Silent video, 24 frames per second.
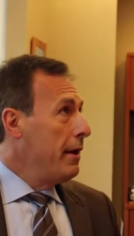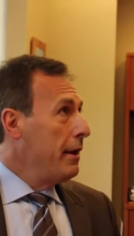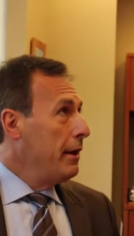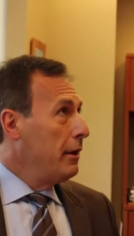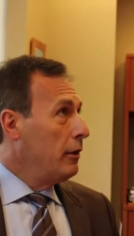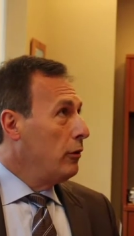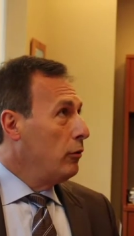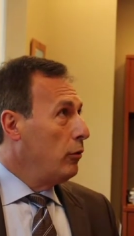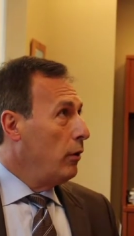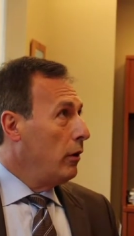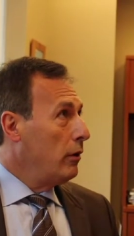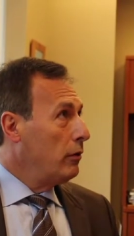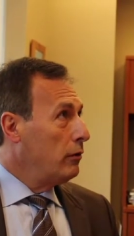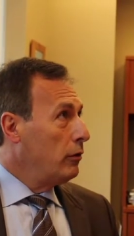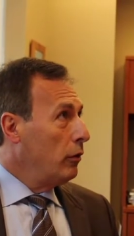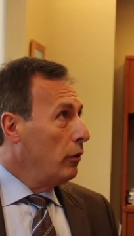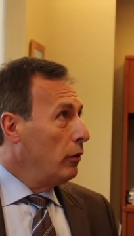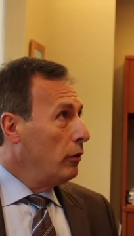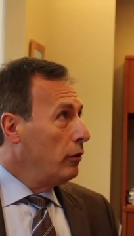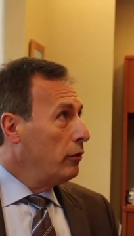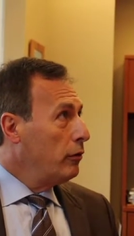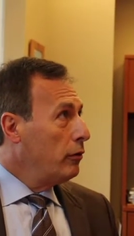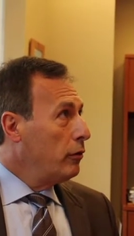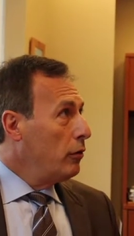It was
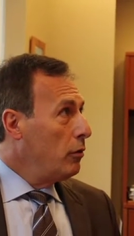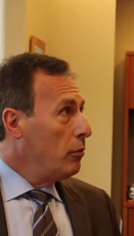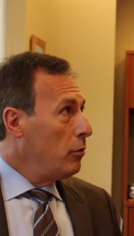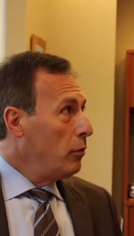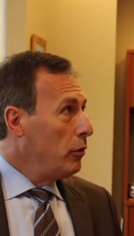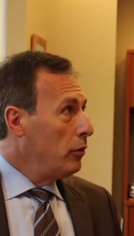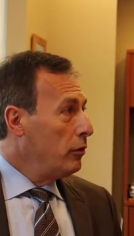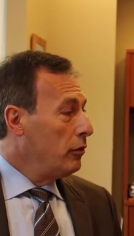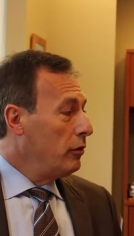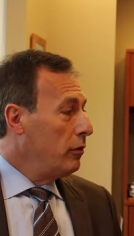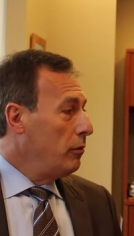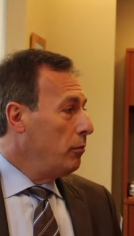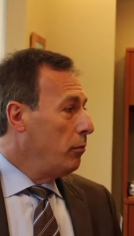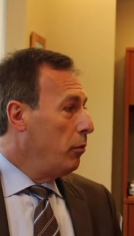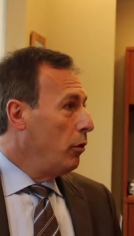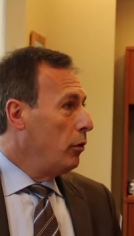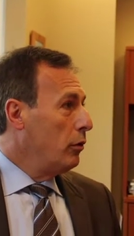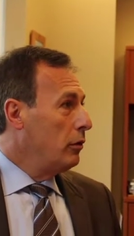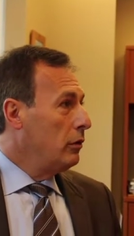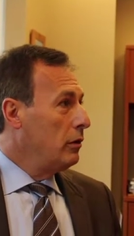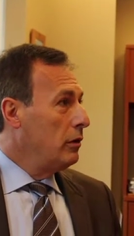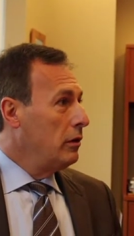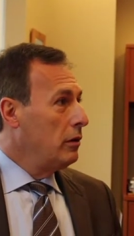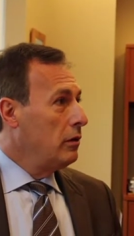also most
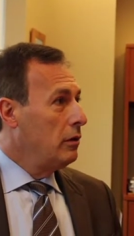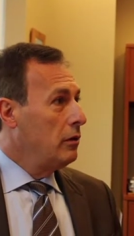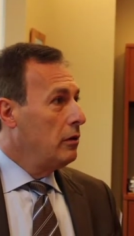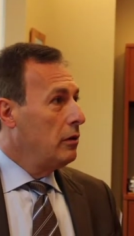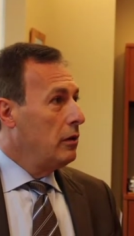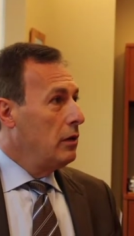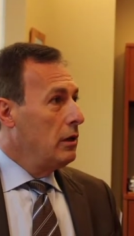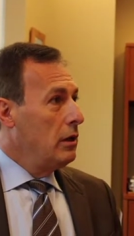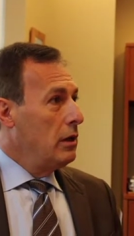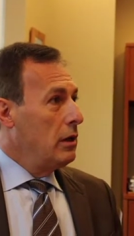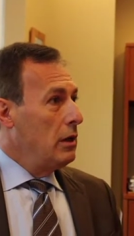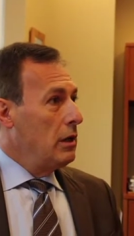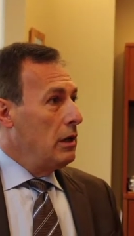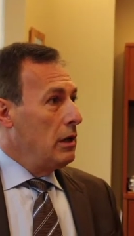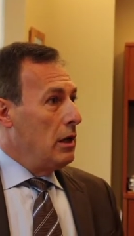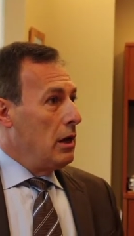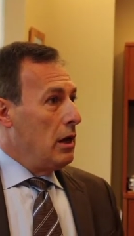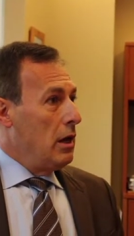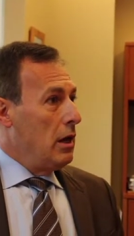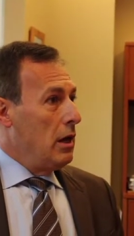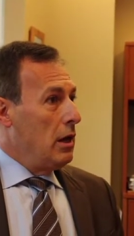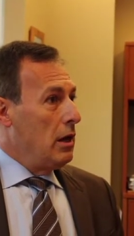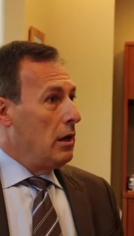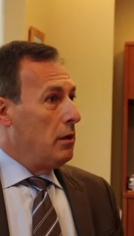important
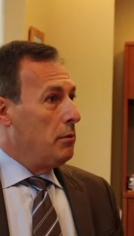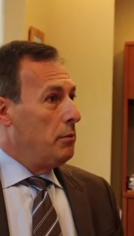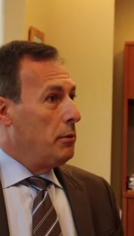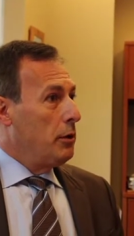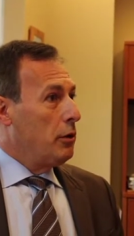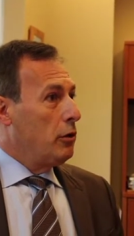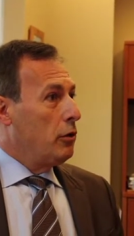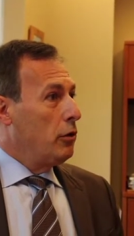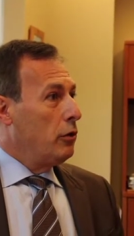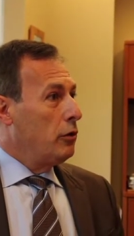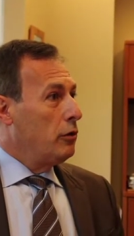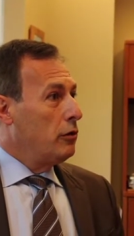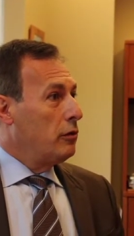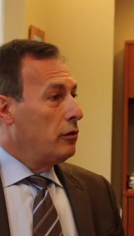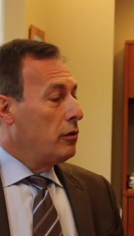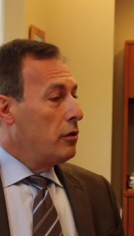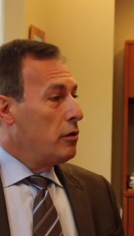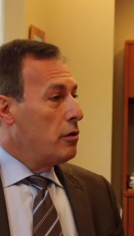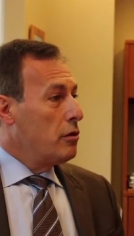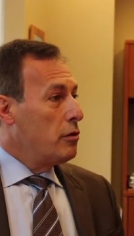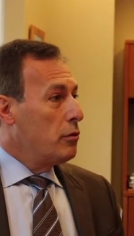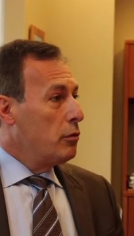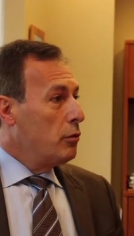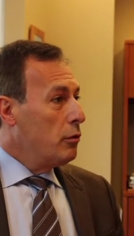because
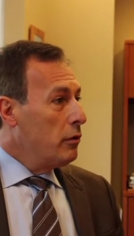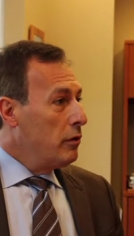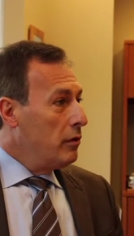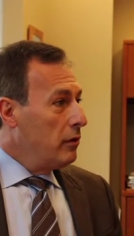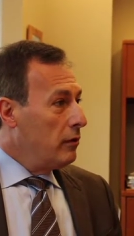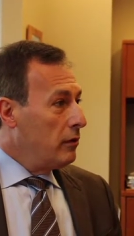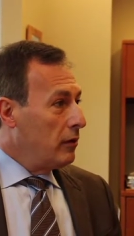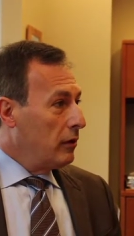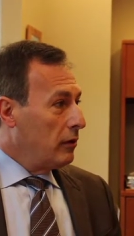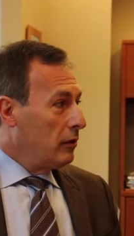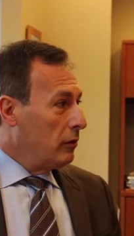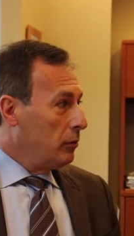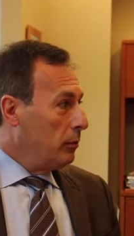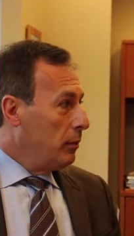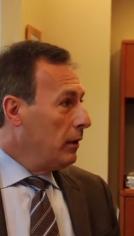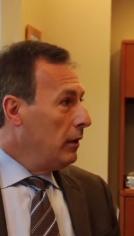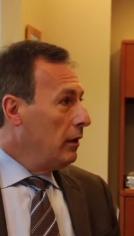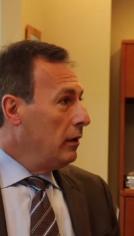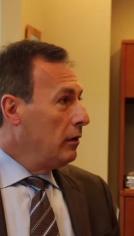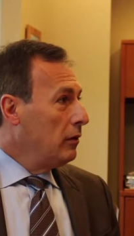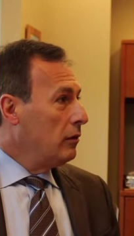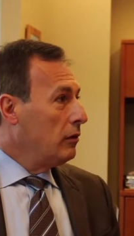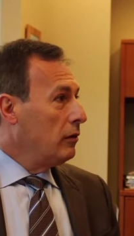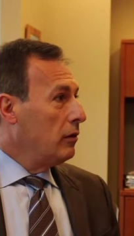through these
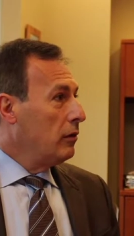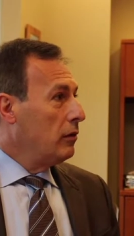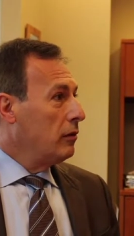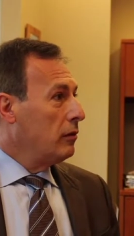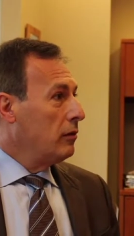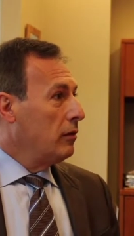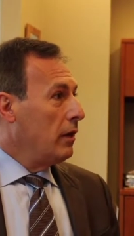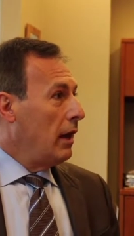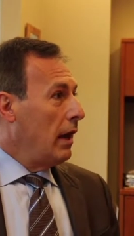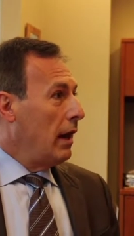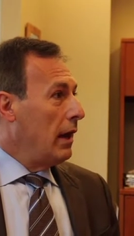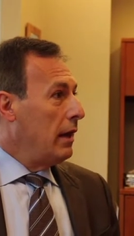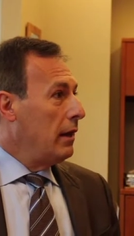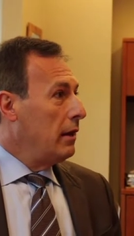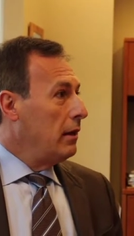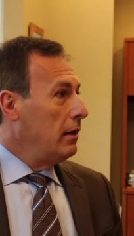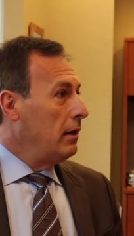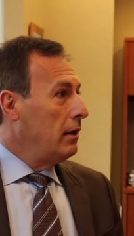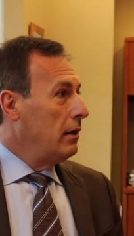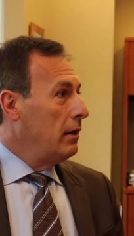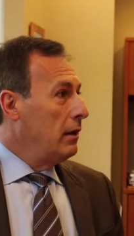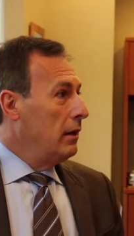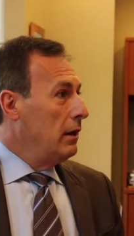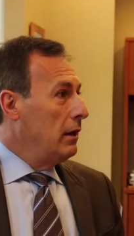experiences
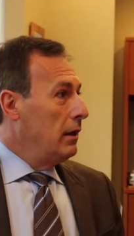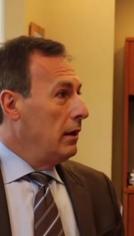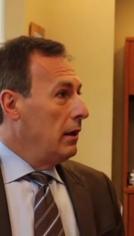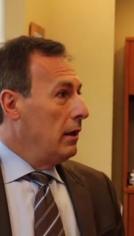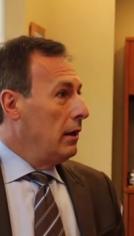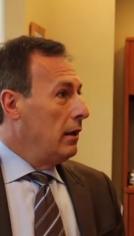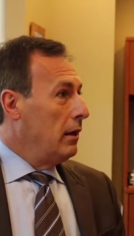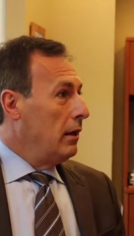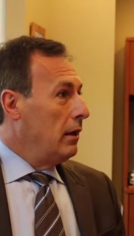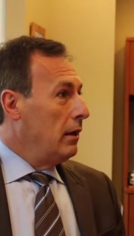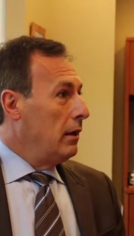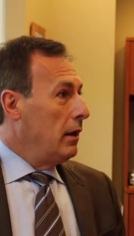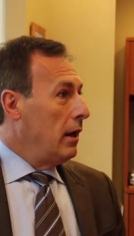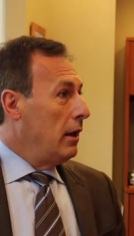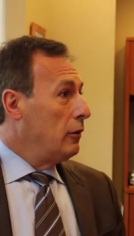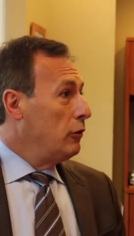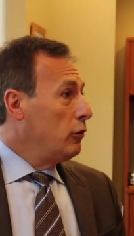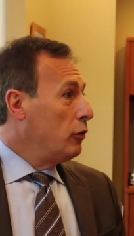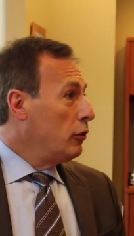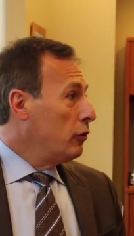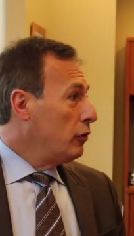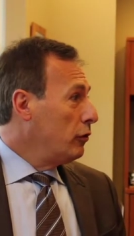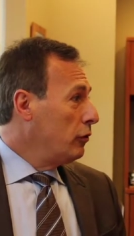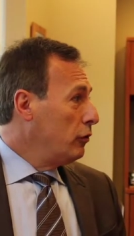I
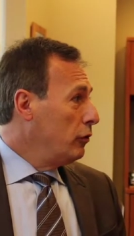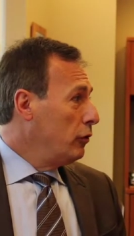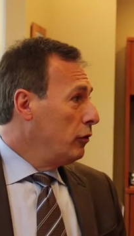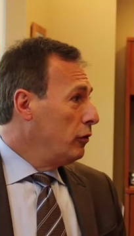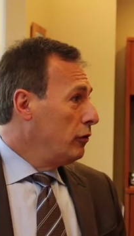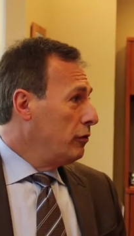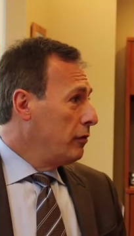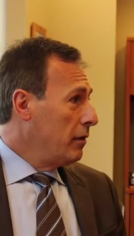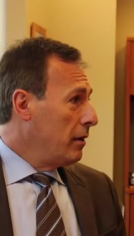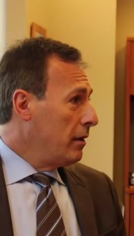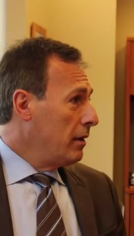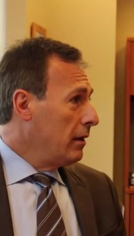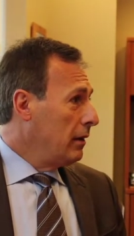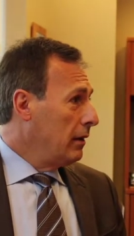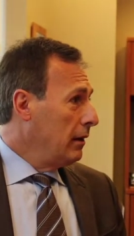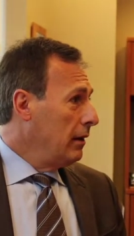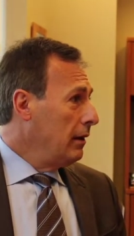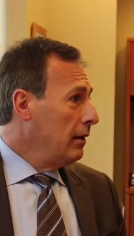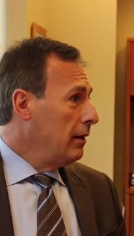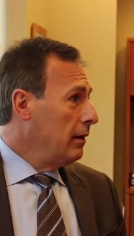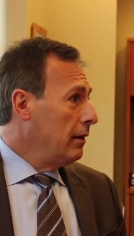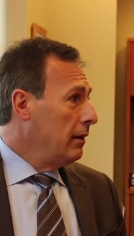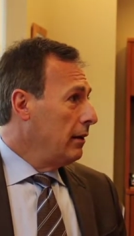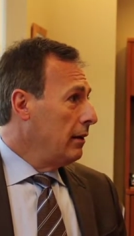understood very
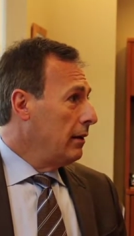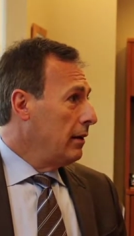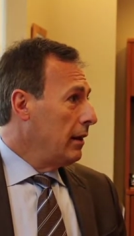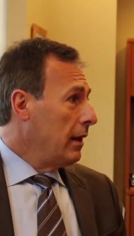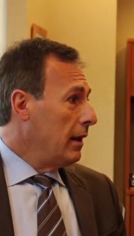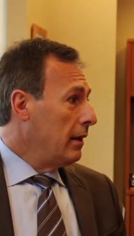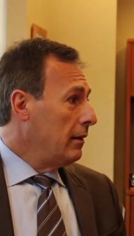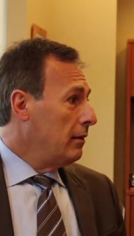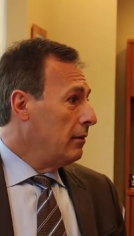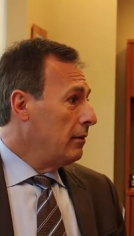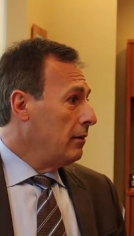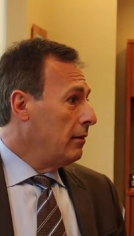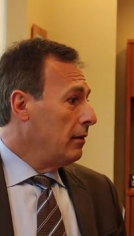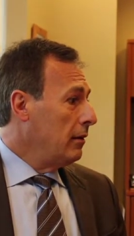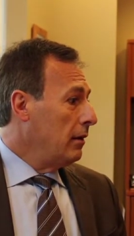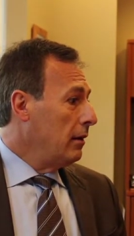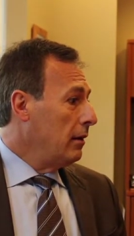clearly that